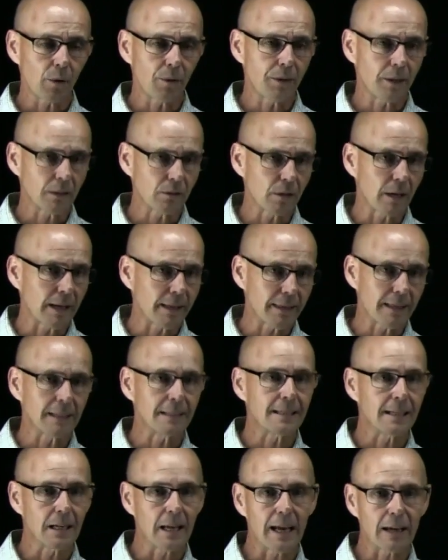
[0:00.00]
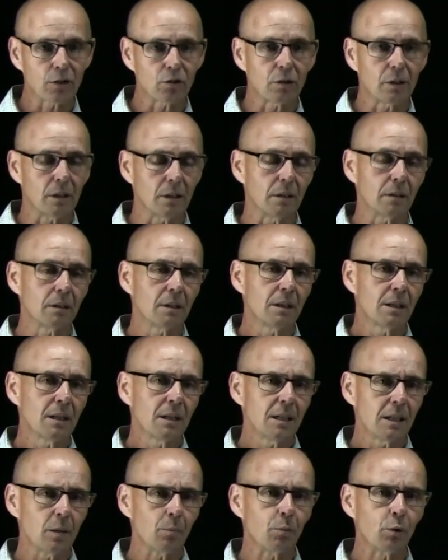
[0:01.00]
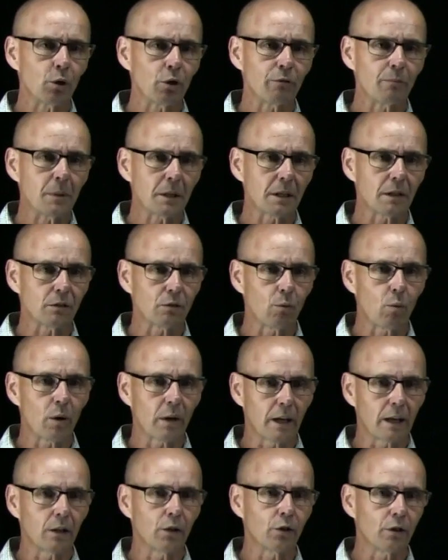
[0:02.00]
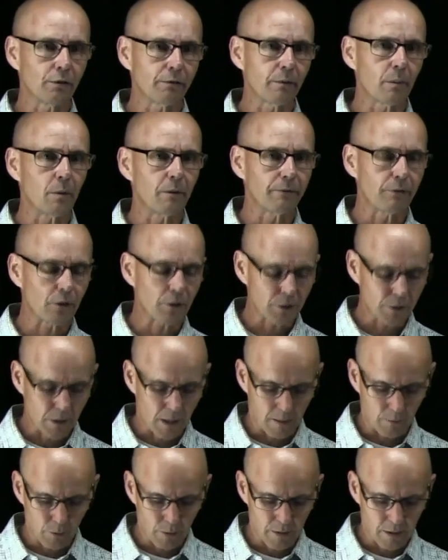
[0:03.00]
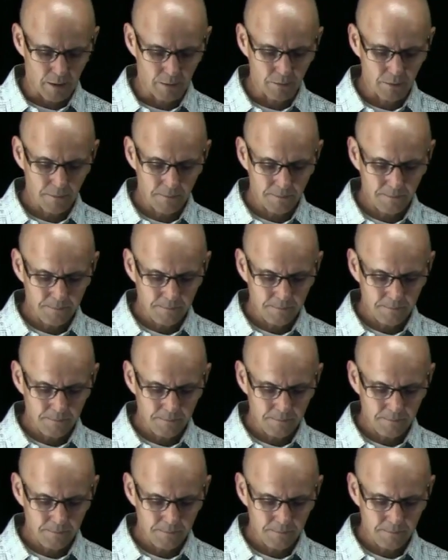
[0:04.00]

things that I think did actually improve because of what I learned from the first time around.